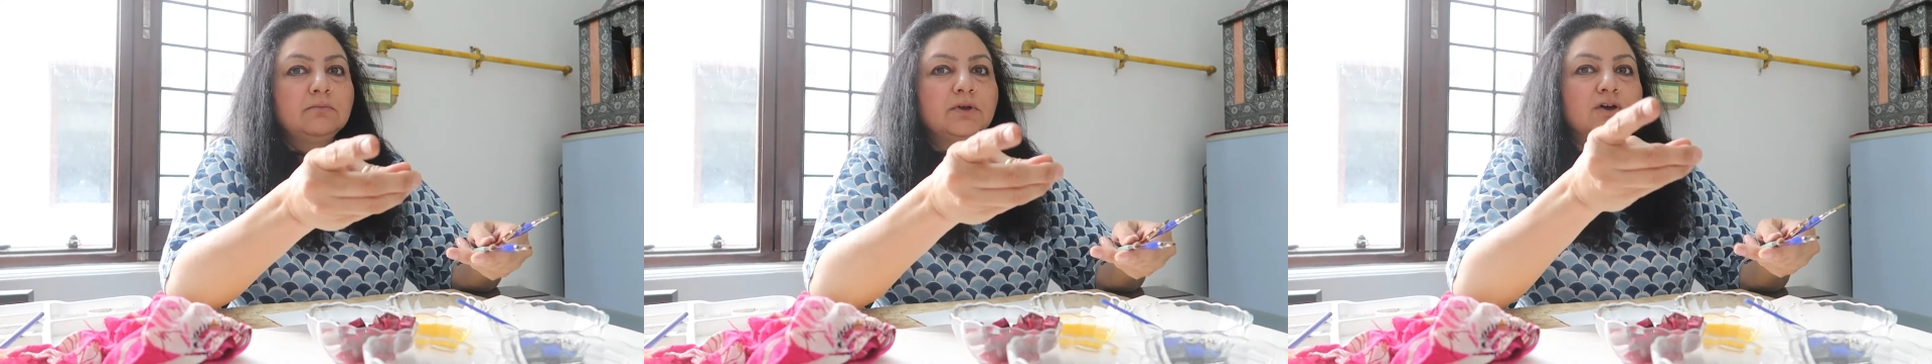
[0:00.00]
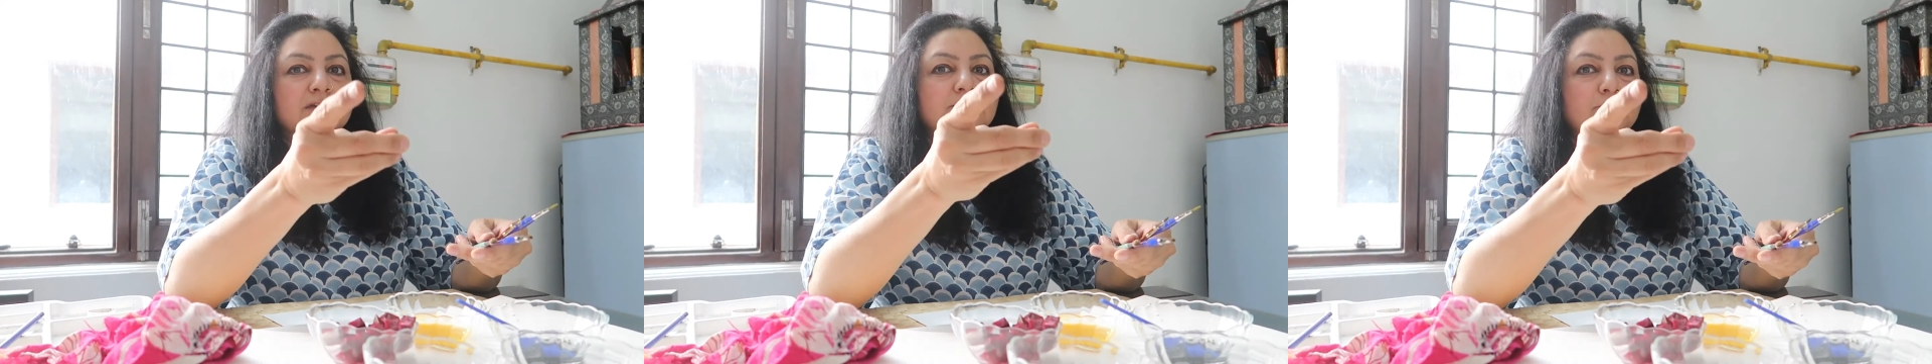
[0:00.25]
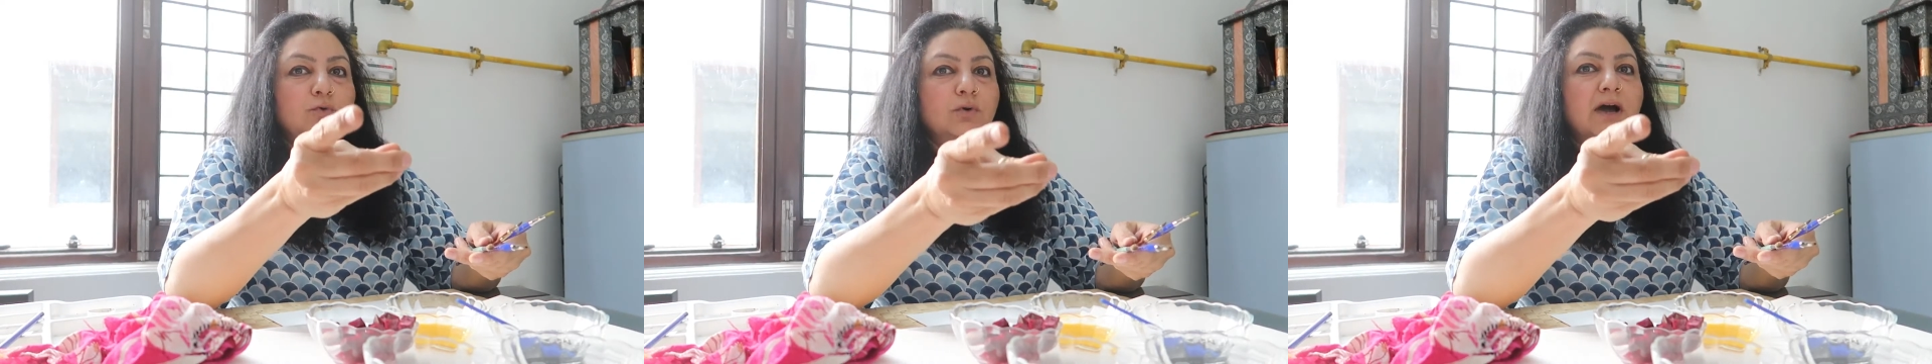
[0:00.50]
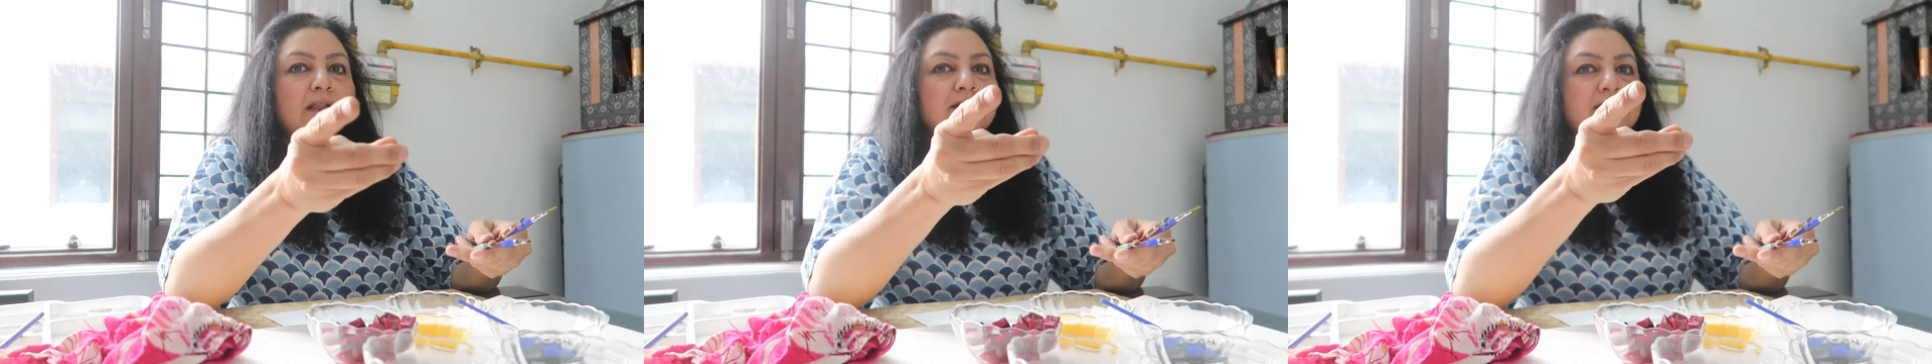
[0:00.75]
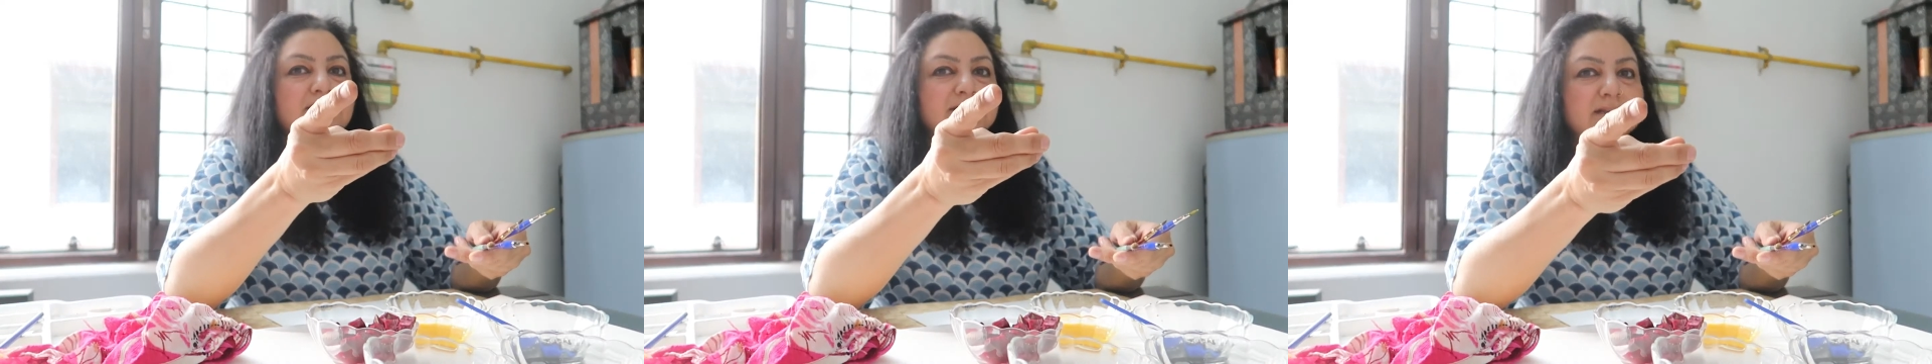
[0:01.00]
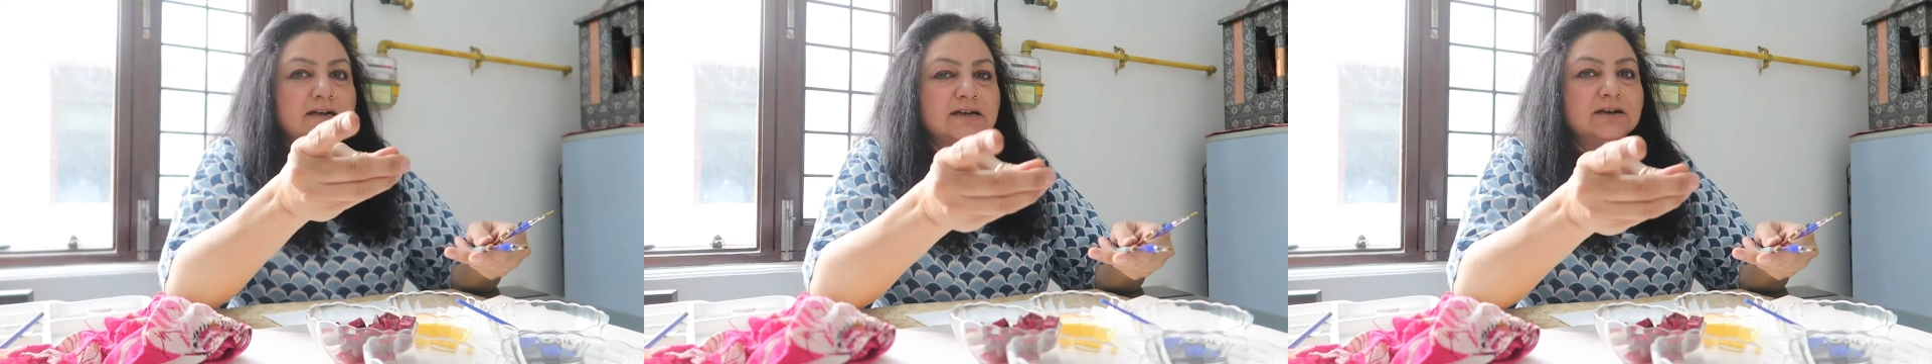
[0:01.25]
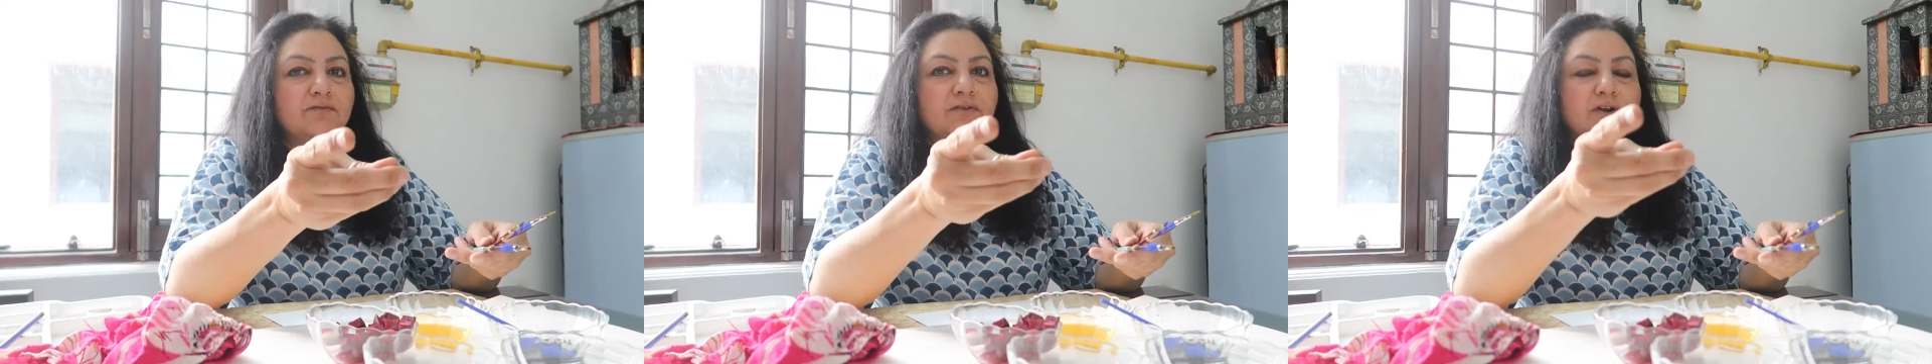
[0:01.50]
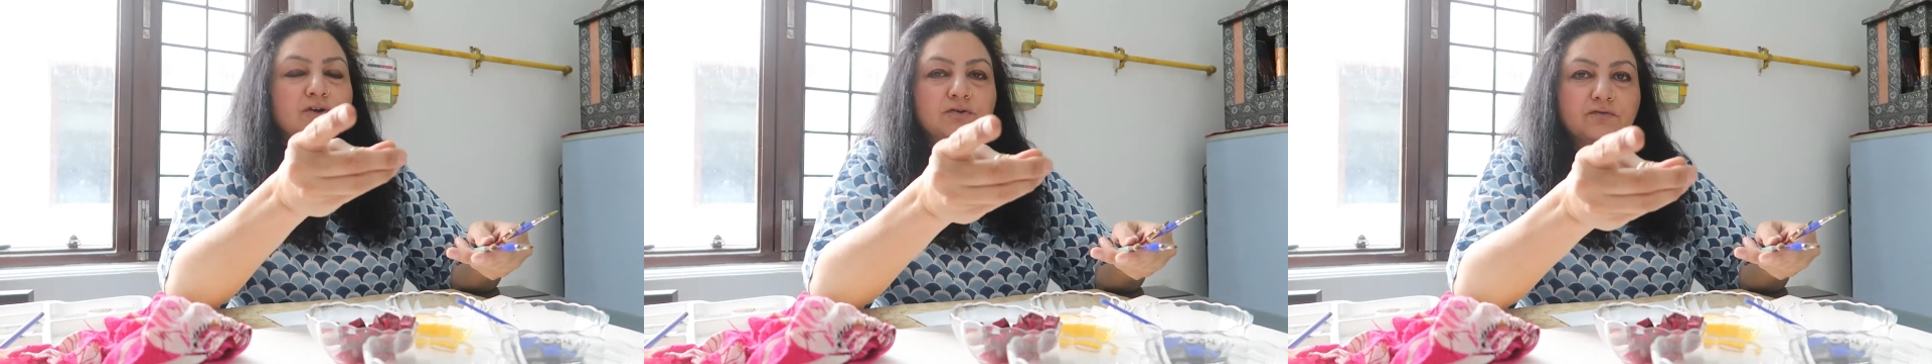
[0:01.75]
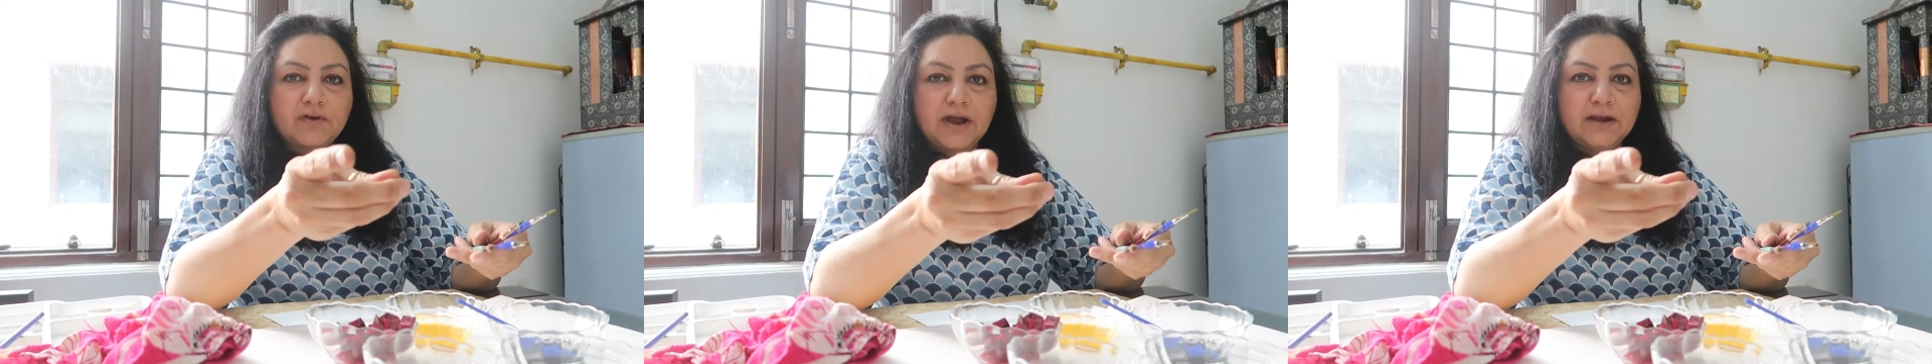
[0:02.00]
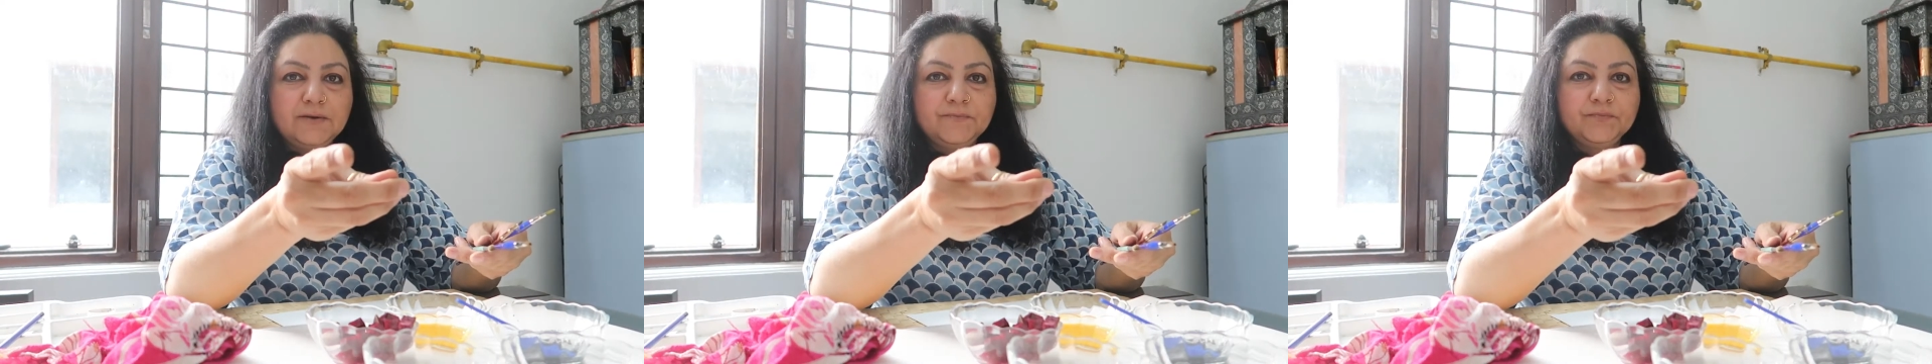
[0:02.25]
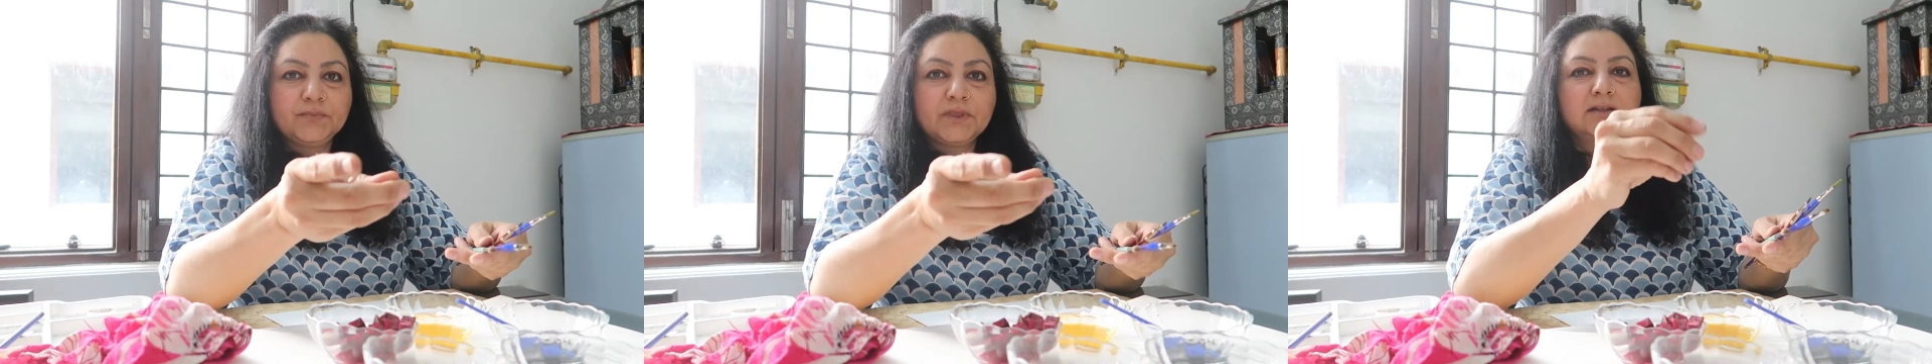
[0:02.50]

because blue color is a little difficult to find.